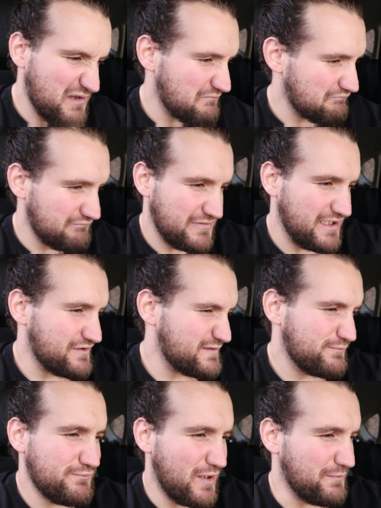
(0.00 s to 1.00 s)
yeah, yeah,
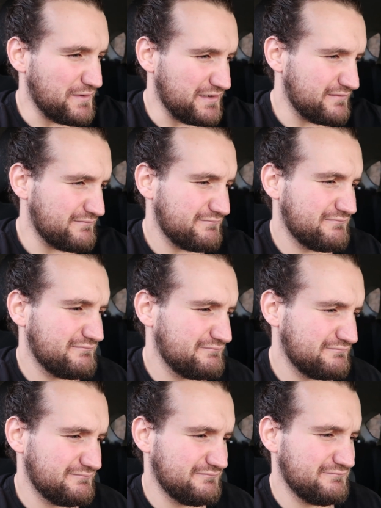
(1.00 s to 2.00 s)
just pop it in,
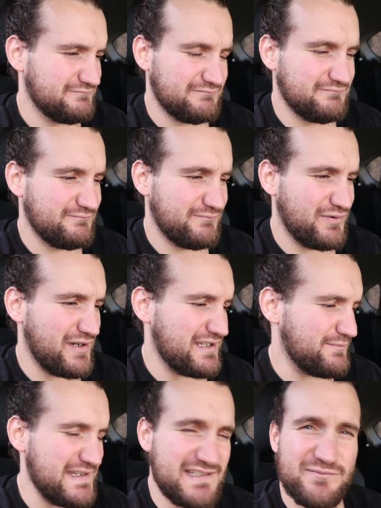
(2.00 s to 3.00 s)

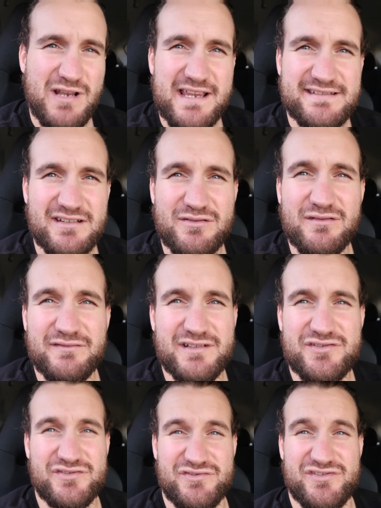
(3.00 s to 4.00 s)
pry the piece of plastic off,
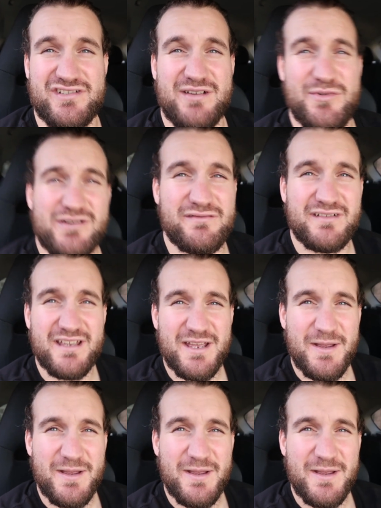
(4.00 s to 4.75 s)
and it should just come off.